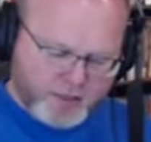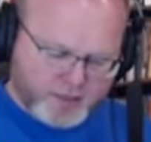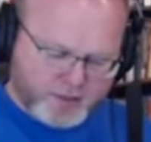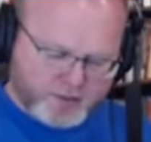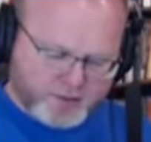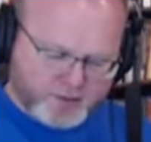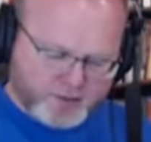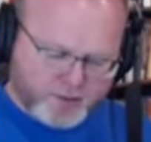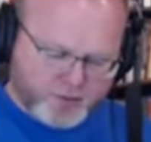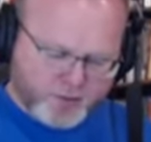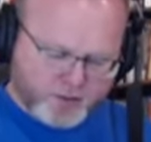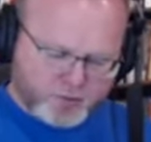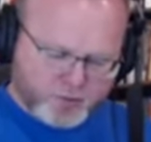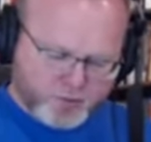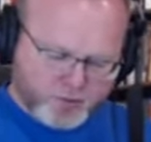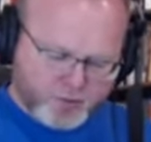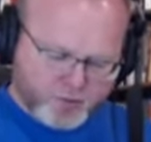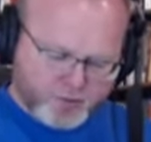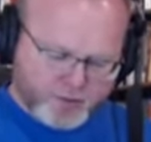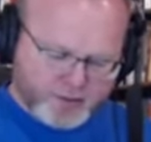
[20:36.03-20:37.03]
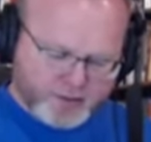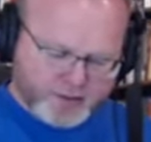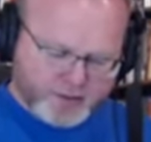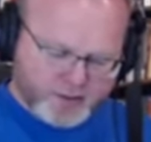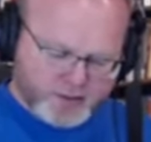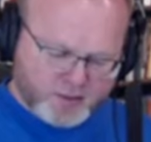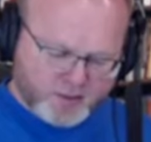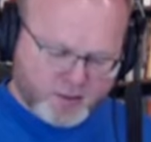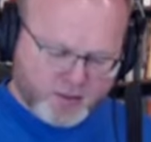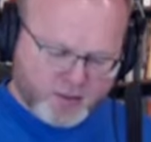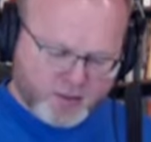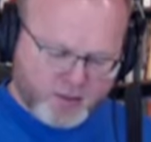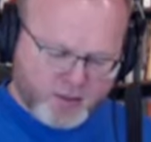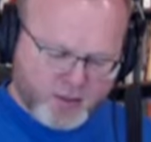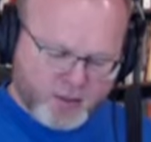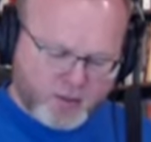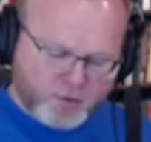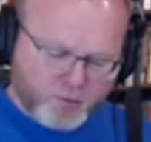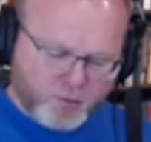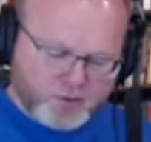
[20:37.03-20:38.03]
and Elizabeth
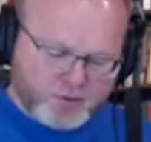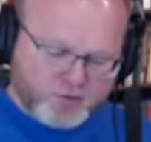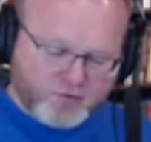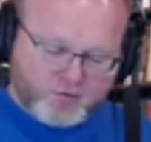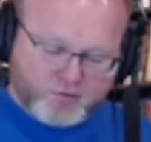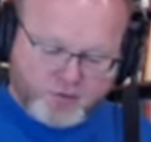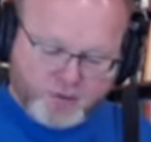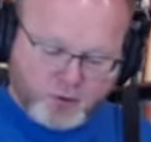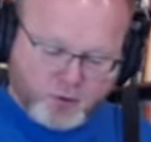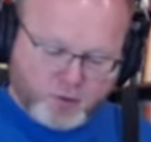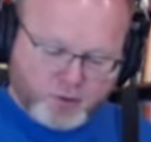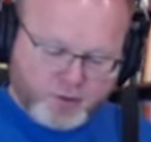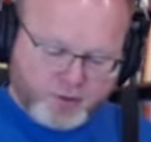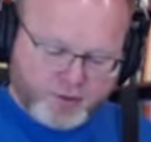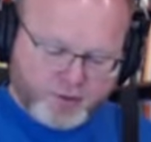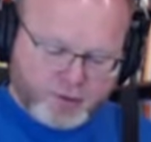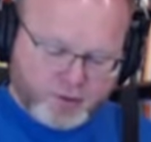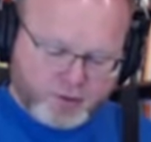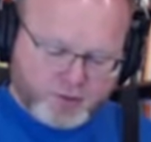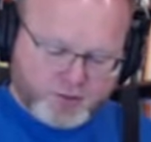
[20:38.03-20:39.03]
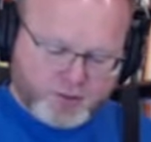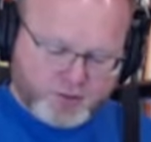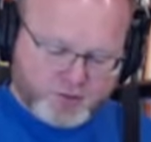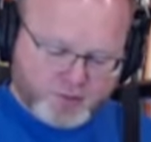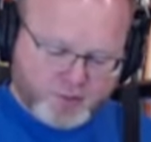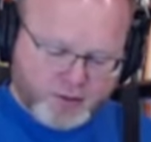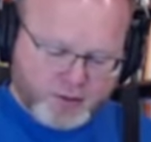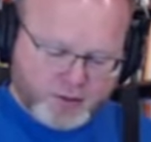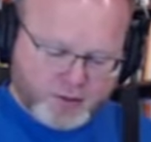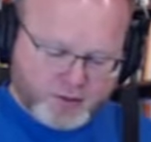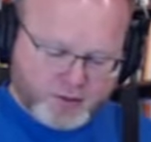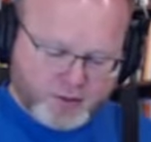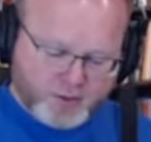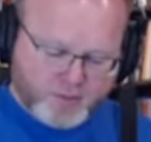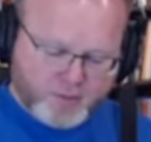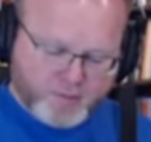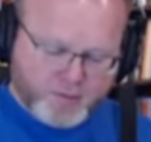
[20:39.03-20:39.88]
was filled with the Holy Spirit.